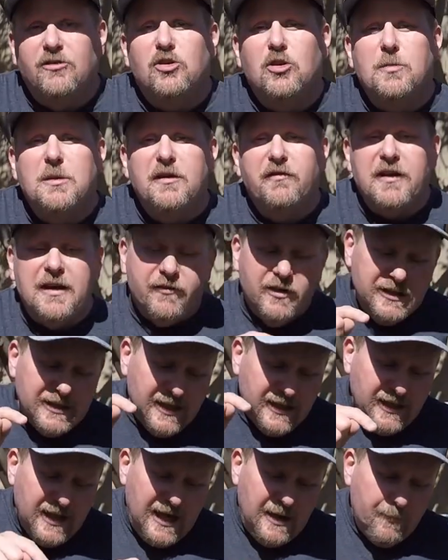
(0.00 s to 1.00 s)
Do me a favor, hit
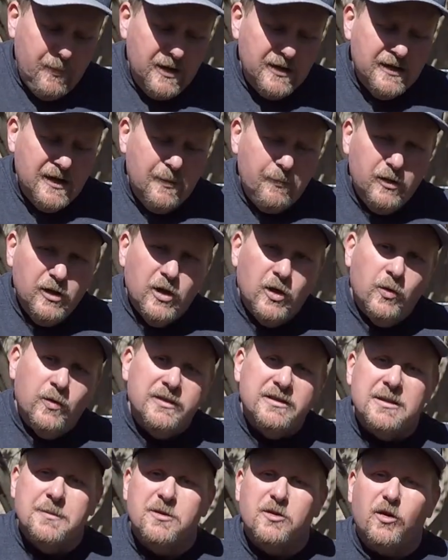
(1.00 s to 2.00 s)
that like button down below
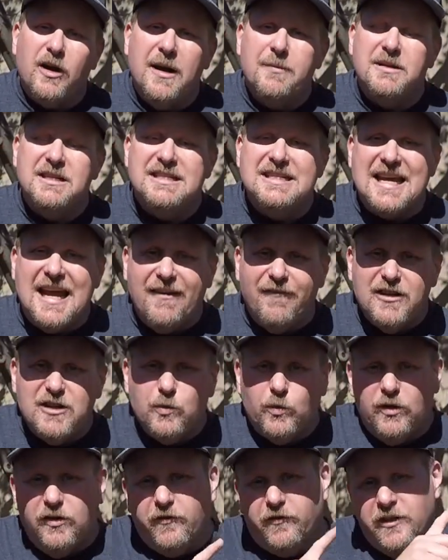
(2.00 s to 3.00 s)
and subscribe to Davey's
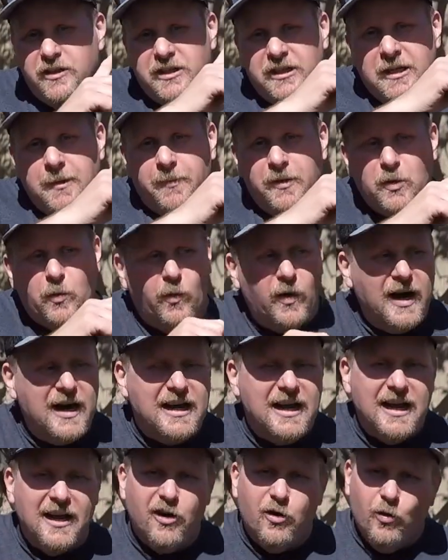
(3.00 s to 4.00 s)
World Fishing up in the
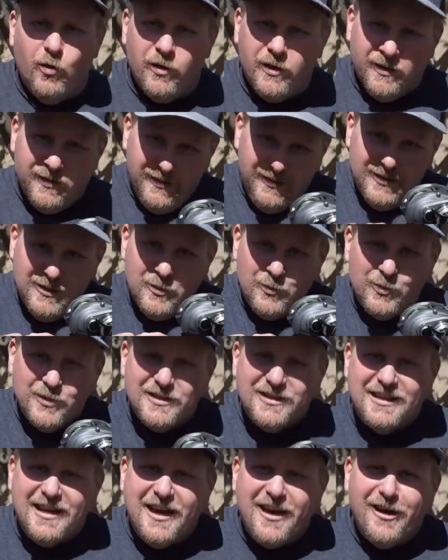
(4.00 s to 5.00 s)
right-hand corner. We'll
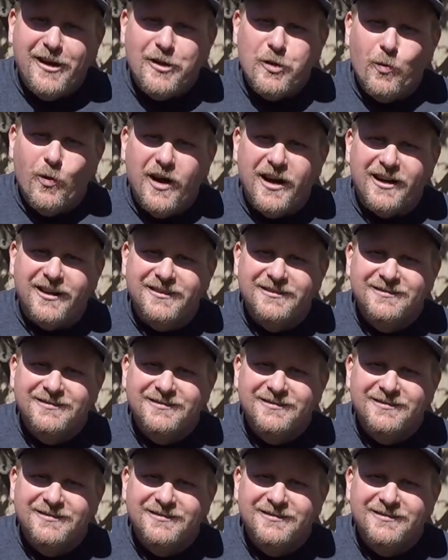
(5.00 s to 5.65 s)
see you out on the water.